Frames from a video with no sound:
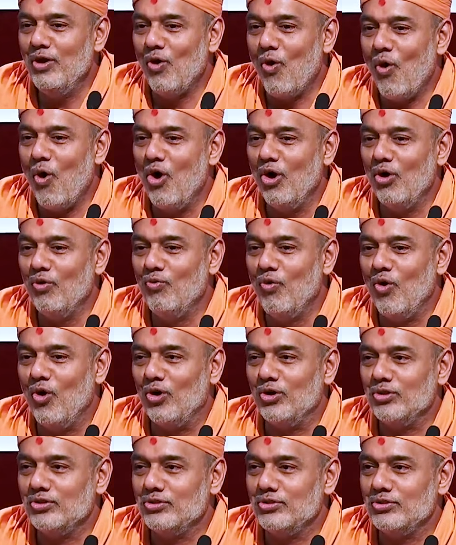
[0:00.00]
we all
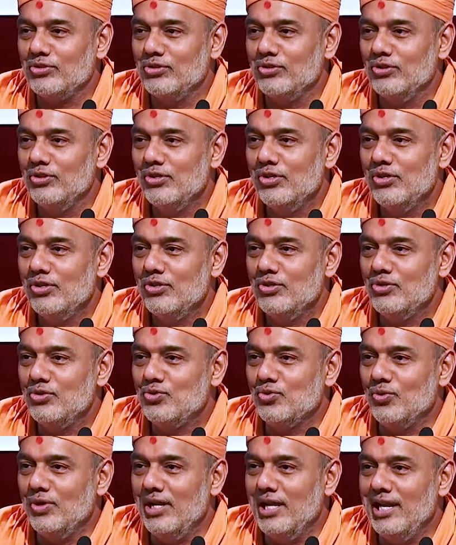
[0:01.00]
want
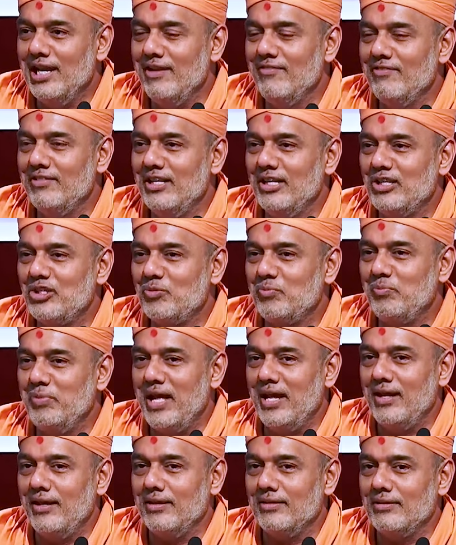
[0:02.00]
to leave this
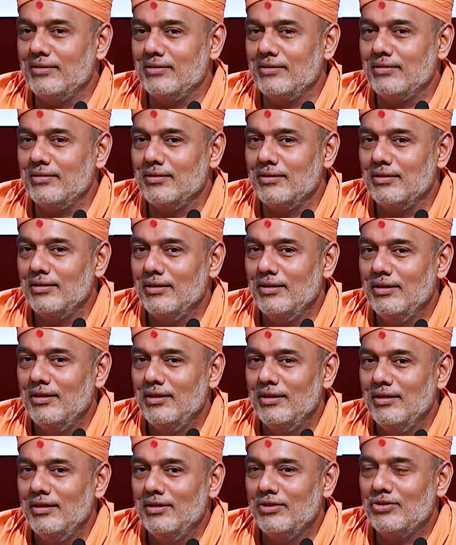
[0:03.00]
planet
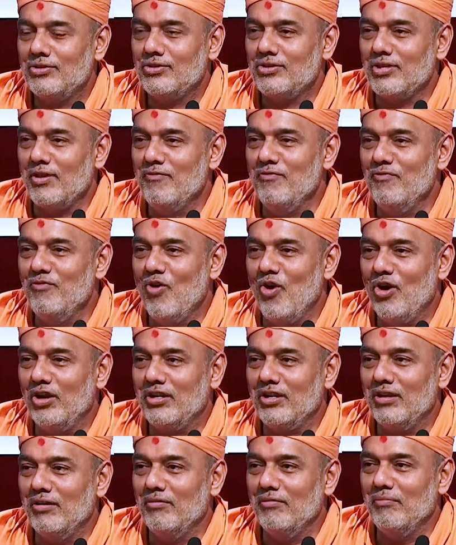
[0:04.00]

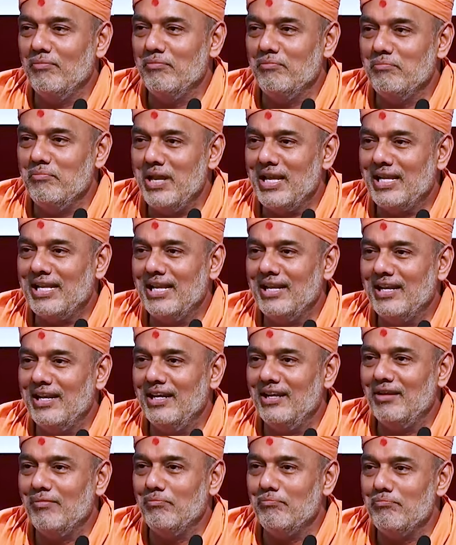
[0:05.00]
somewhat making
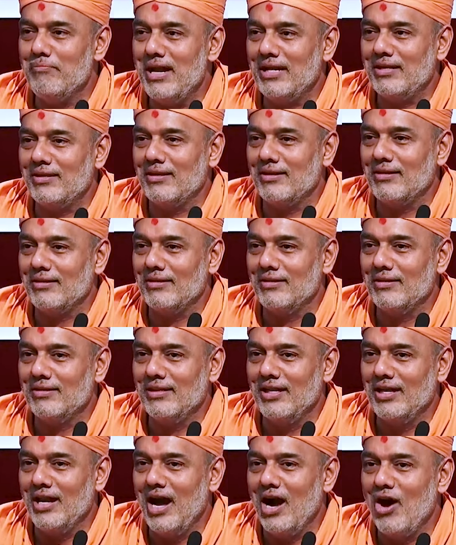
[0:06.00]
it better
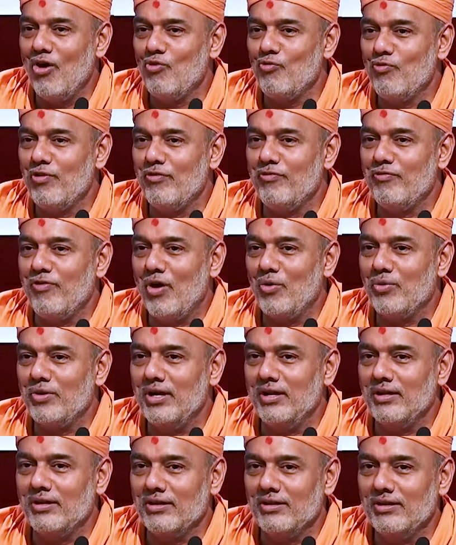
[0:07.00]
than how we
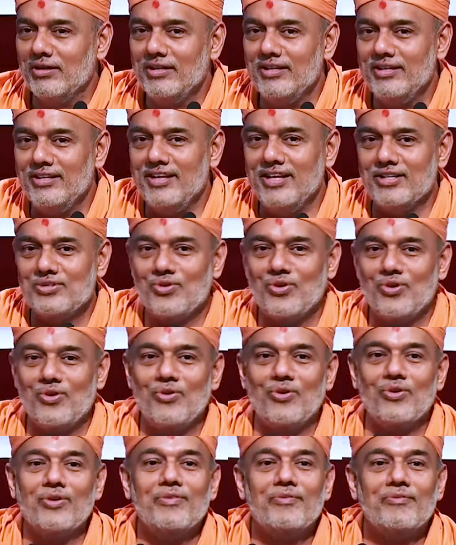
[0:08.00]
found it? Yes or
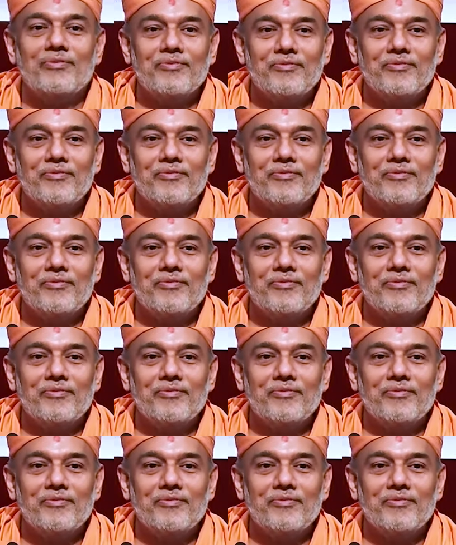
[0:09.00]
no?